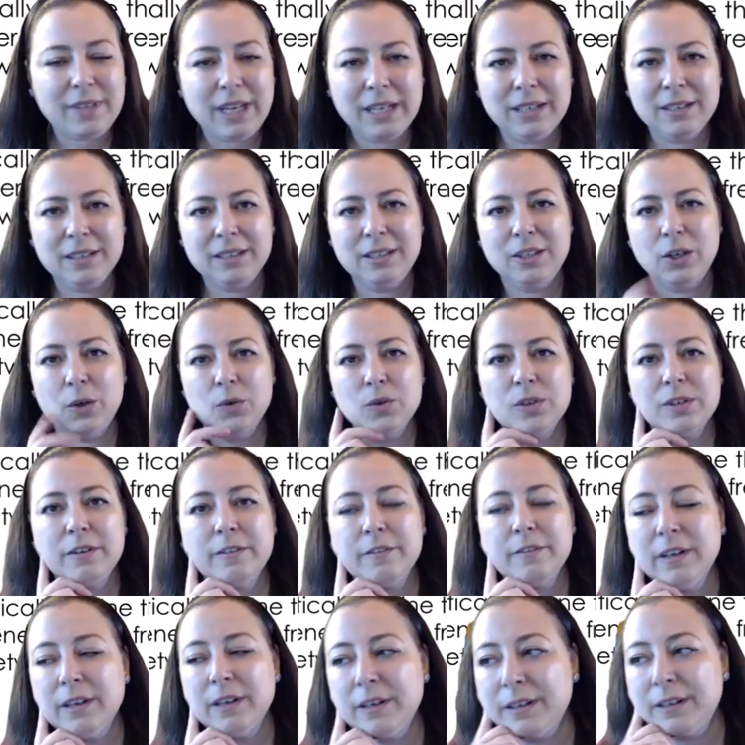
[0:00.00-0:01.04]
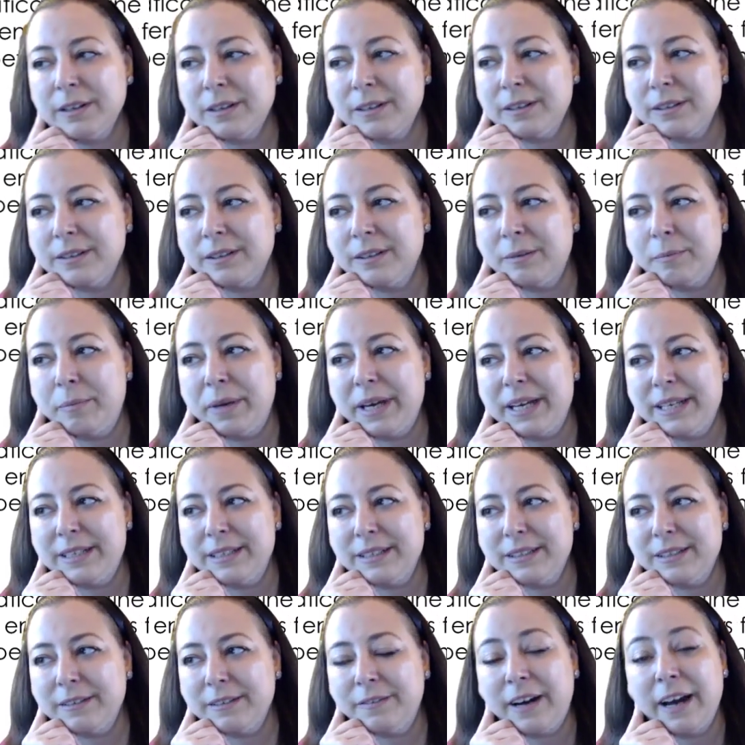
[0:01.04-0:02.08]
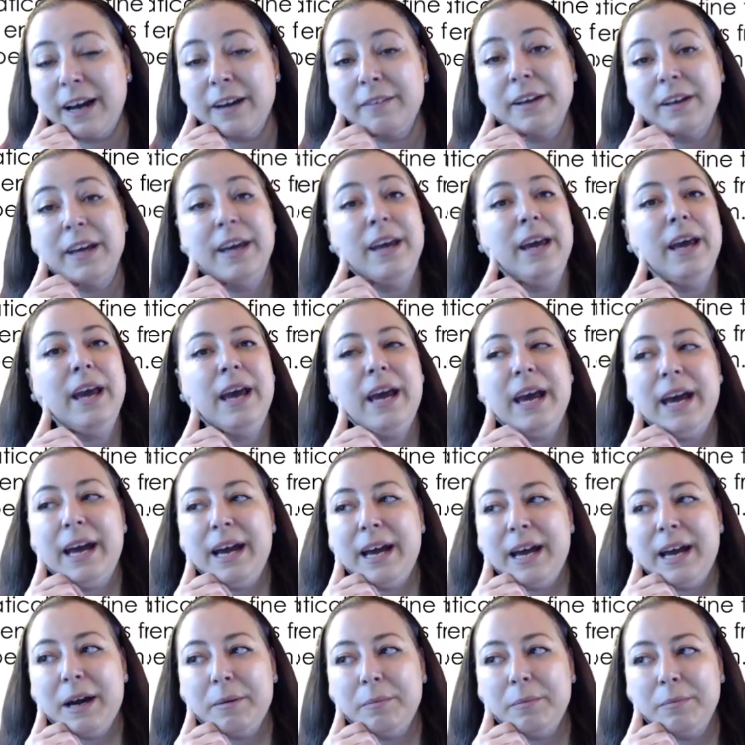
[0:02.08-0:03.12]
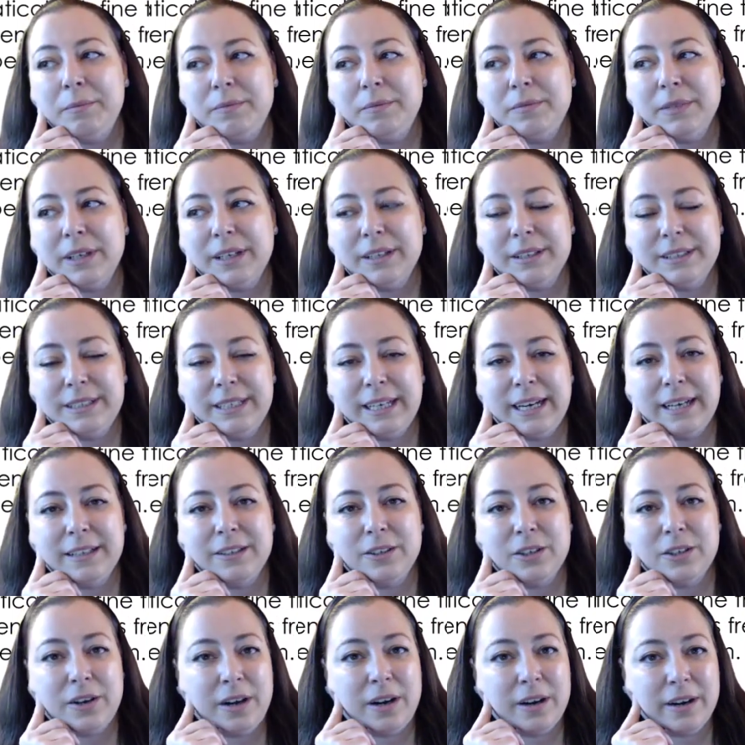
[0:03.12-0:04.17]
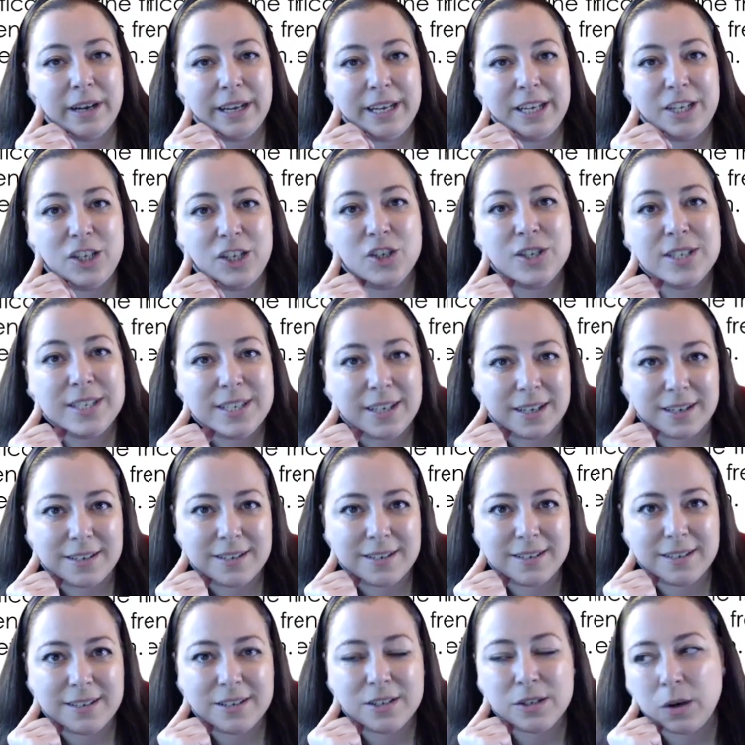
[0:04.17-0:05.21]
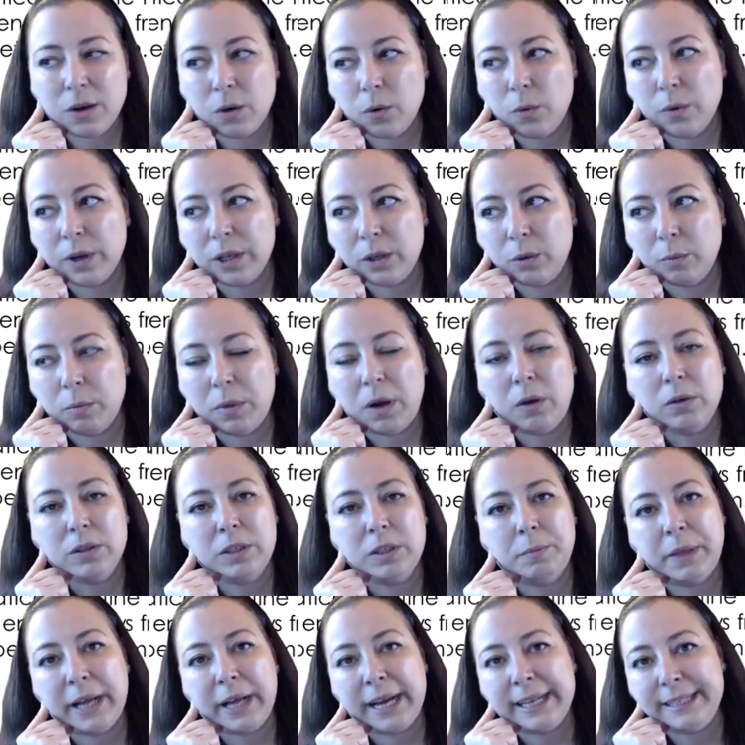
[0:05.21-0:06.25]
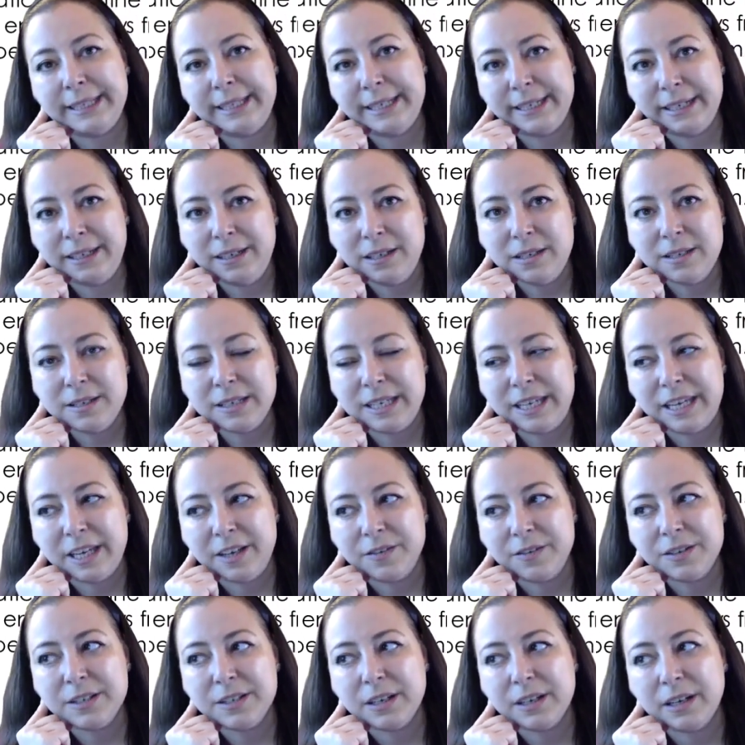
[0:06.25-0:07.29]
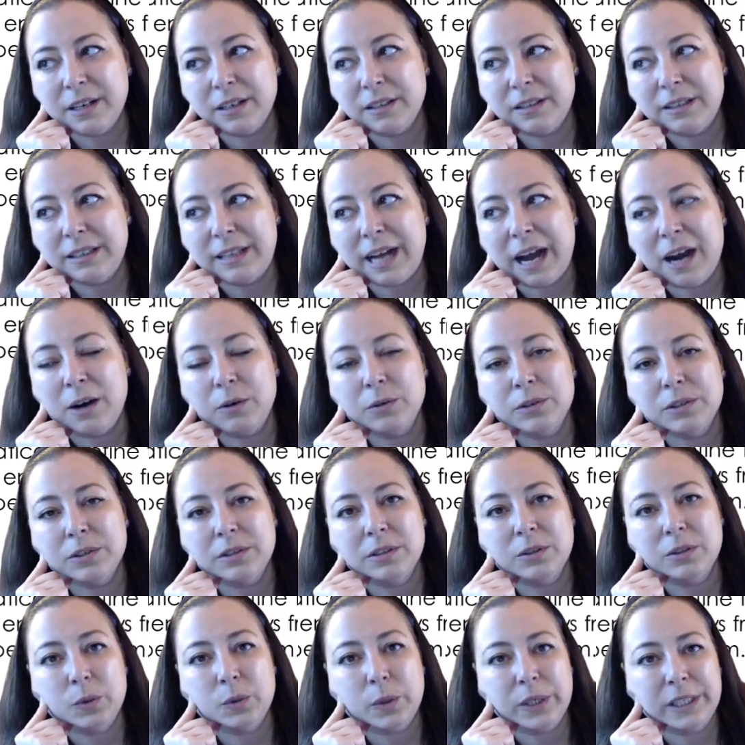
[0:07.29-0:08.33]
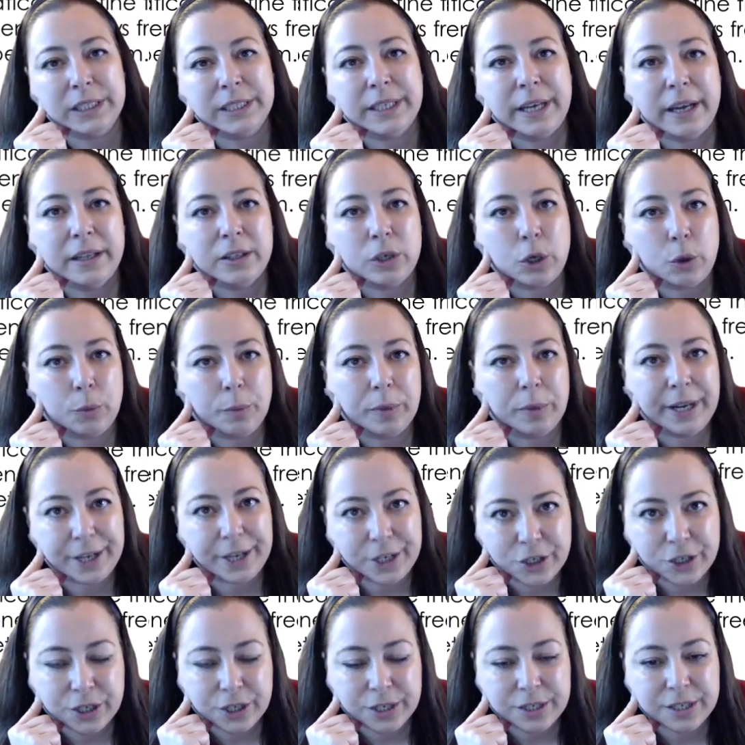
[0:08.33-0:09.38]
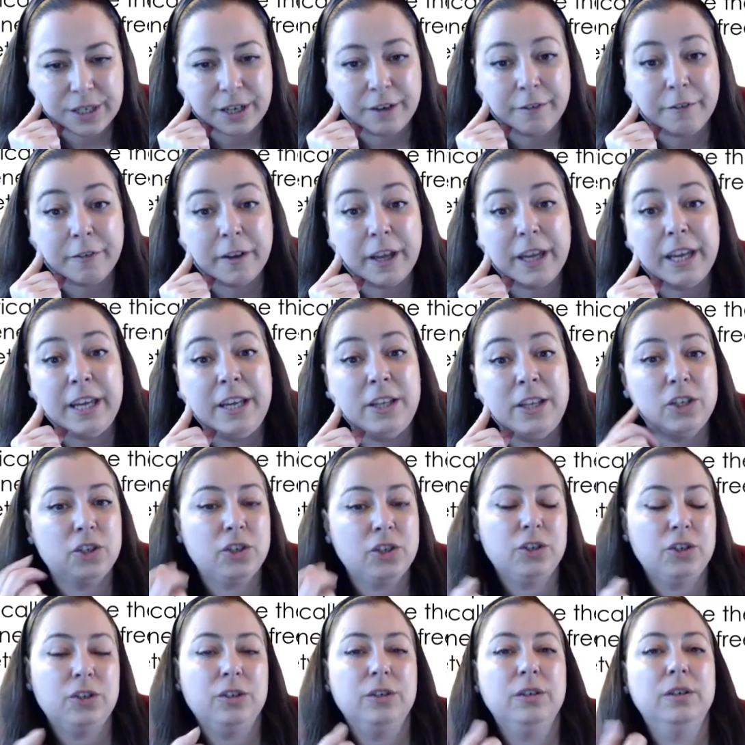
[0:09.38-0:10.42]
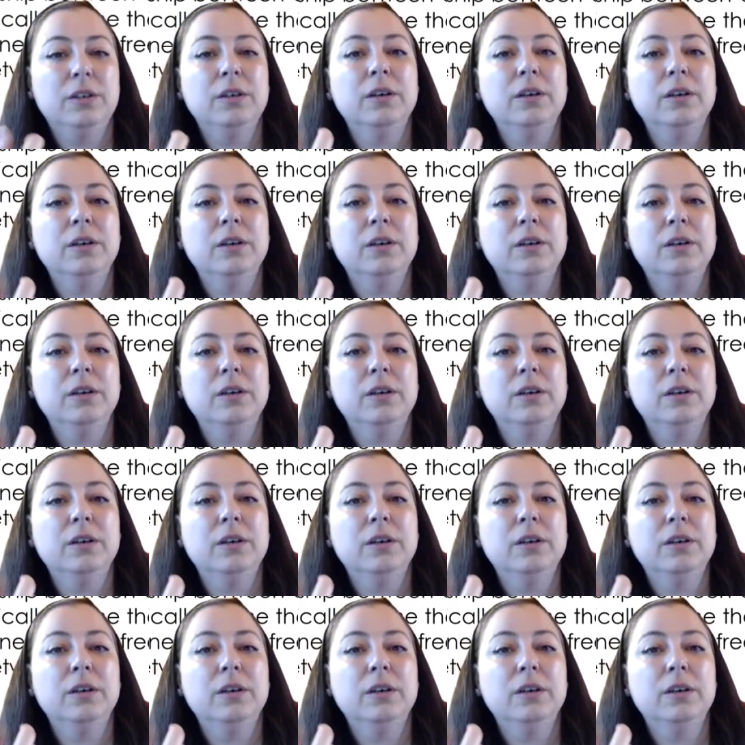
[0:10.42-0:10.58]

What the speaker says: The tones are, the bases are 5, and the other are each 6. So when you multiply this, gives 1,028 combinations of each